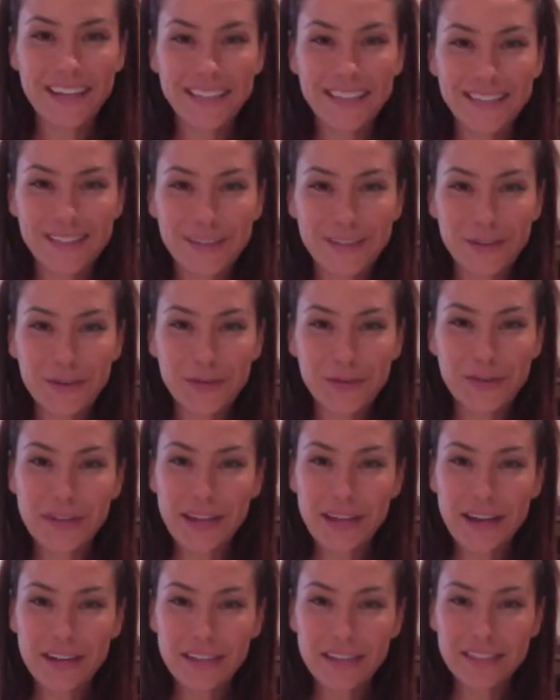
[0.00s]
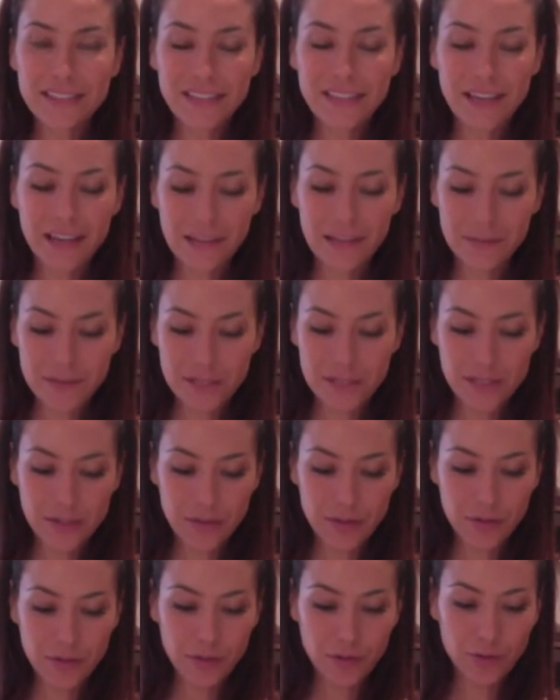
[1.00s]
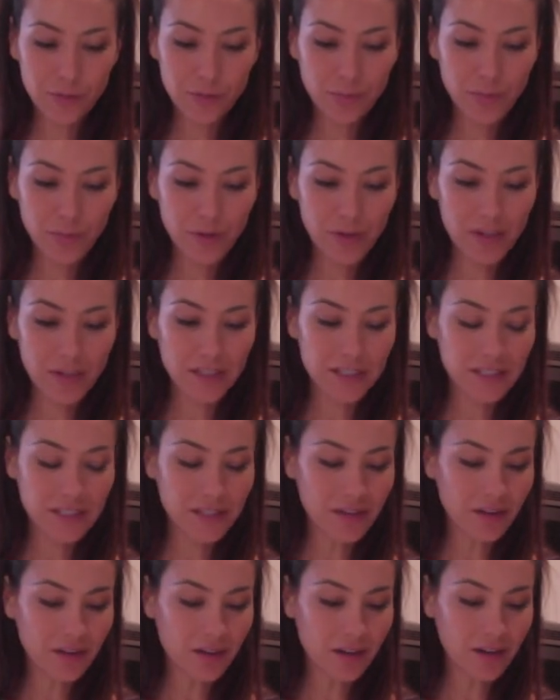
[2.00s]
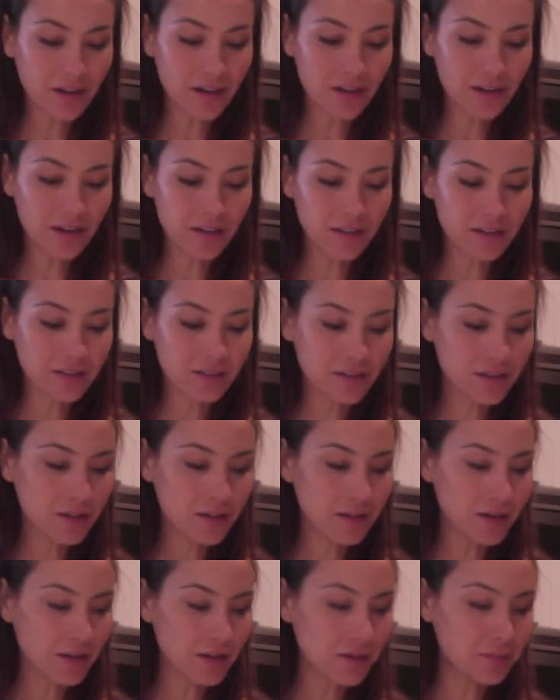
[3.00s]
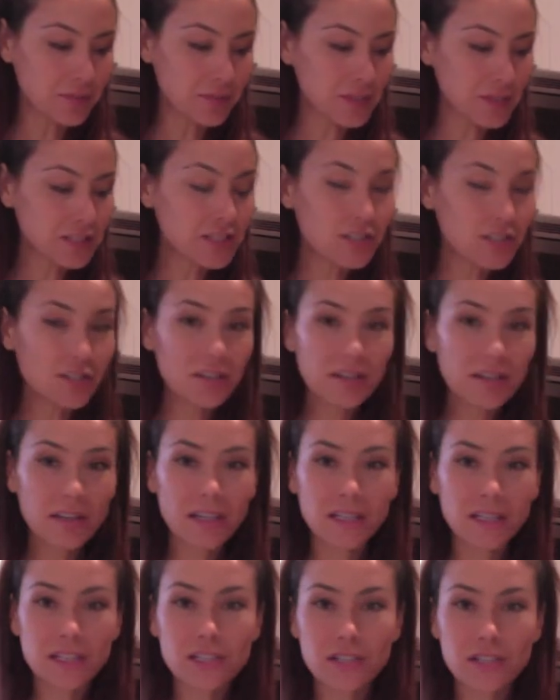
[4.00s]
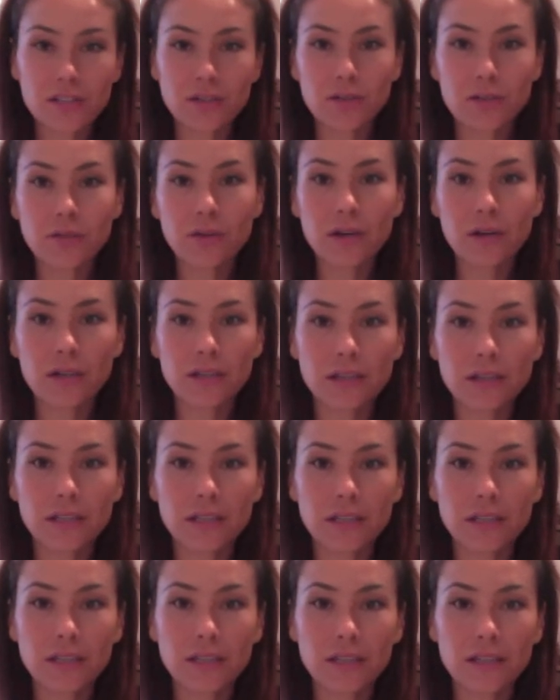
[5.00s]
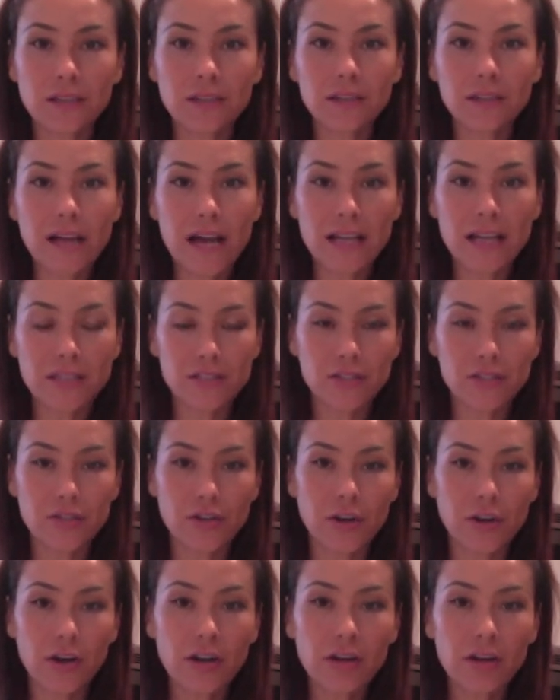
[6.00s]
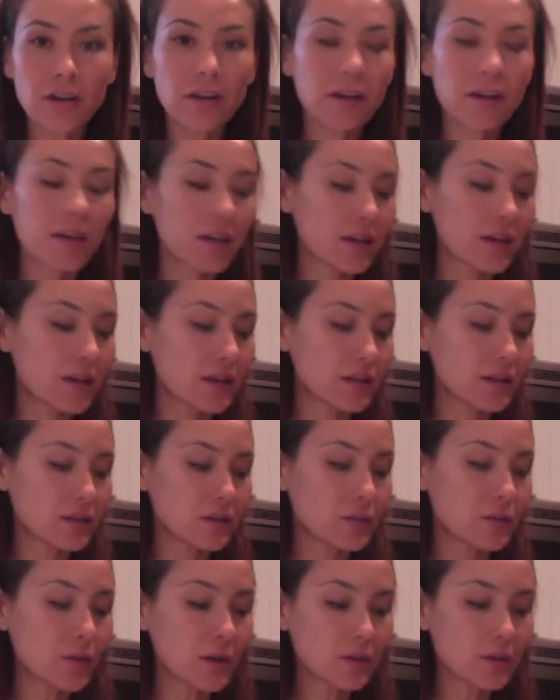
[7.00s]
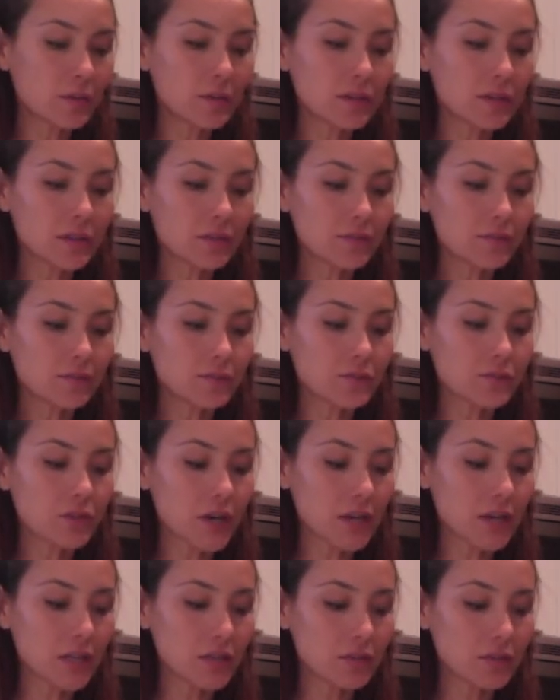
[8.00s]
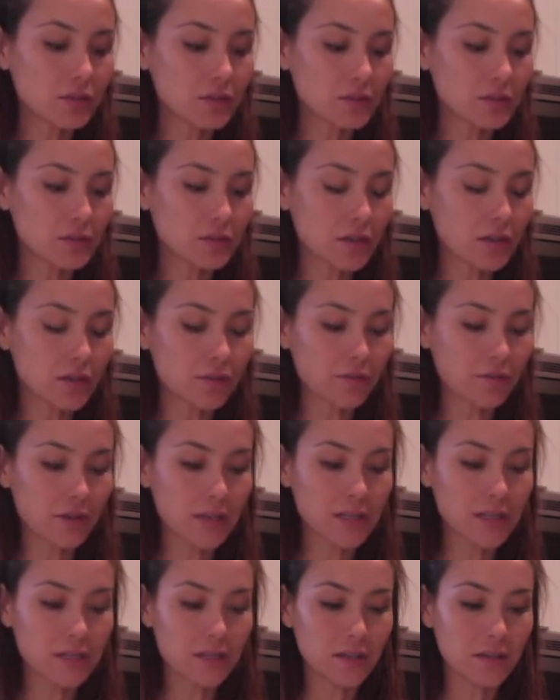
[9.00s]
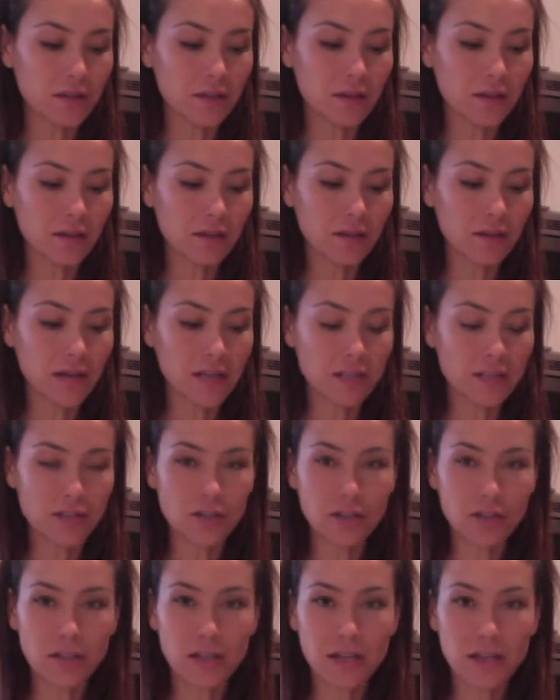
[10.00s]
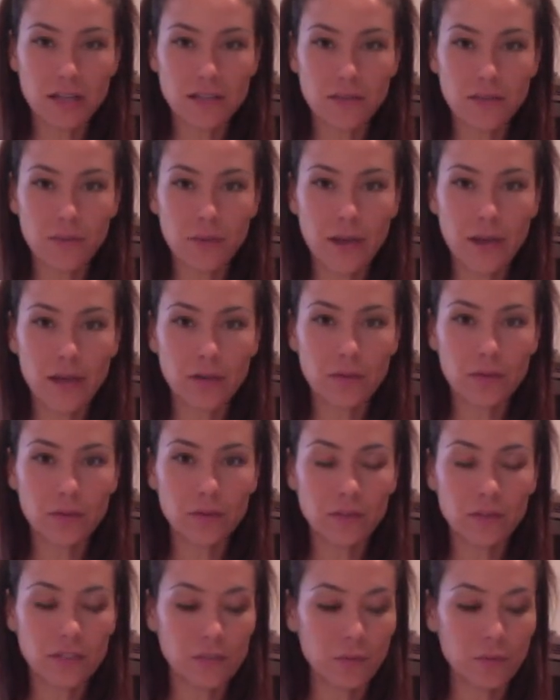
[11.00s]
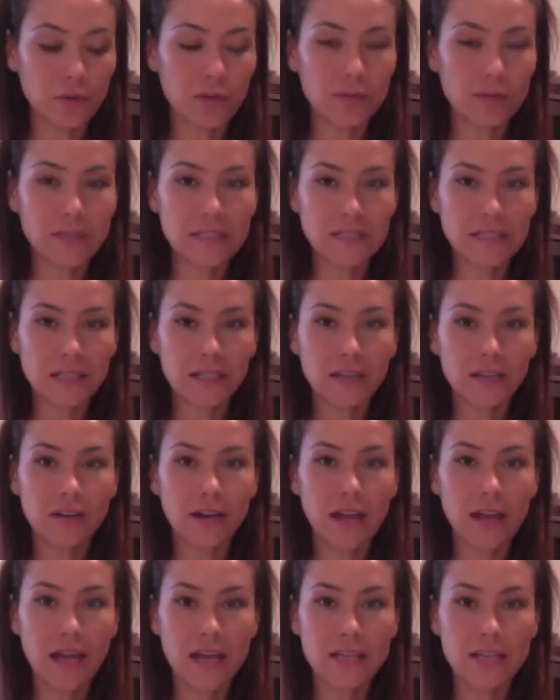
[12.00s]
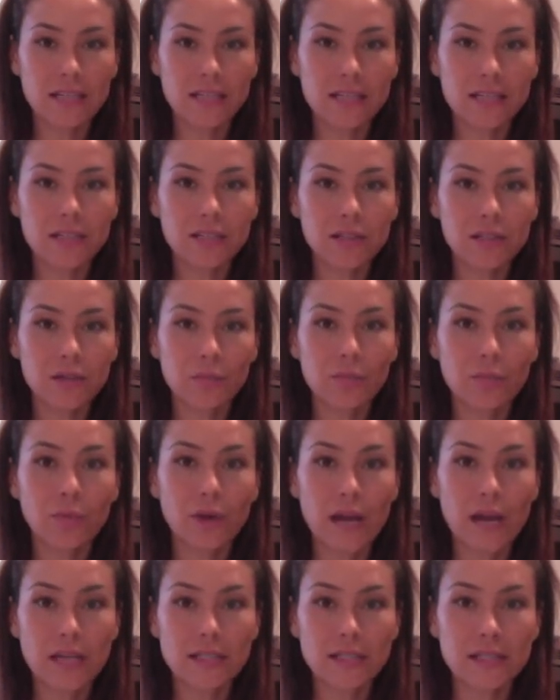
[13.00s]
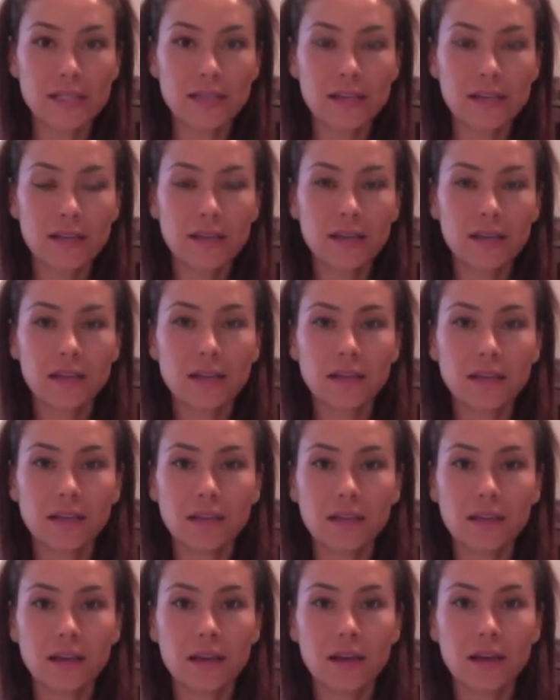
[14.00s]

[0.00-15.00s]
So now it's time to put our mixture into a clean glass jar. And you want to try to find a glass jar that has a wide hole, because we're going to be sticking our hand in to press the